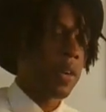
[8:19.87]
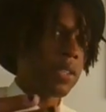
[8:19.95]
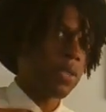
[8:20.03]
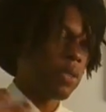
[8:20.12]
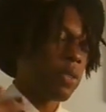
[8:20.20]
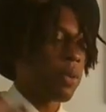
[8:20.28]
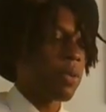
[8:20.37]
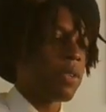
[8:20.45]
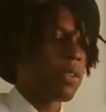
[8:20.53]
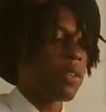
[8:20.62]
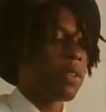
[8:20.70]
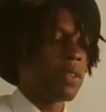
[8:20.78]
the fight still
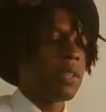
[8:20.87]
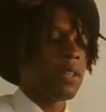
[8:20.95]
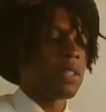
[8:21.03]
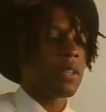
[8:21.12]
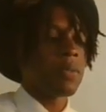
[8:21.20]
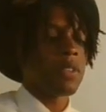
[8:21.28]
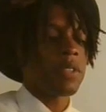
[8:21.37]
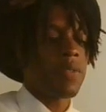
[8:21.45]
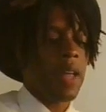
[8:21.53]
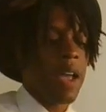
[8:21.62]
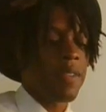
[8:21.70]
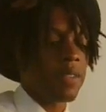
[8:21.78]
going on in terms
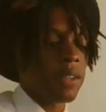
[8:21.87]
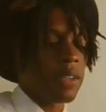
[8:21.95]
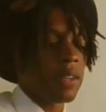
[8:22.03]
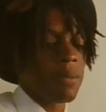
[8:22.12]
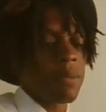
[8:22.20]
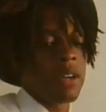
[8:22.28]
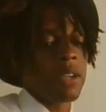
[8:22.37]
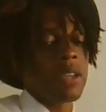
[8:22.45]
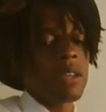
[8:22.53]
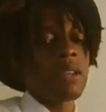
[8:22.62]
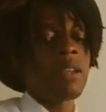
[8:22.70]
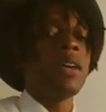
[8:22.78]
of African
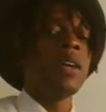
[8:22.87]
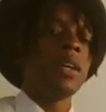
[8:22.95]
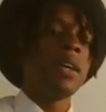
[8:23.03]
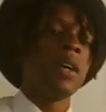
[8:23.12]
American,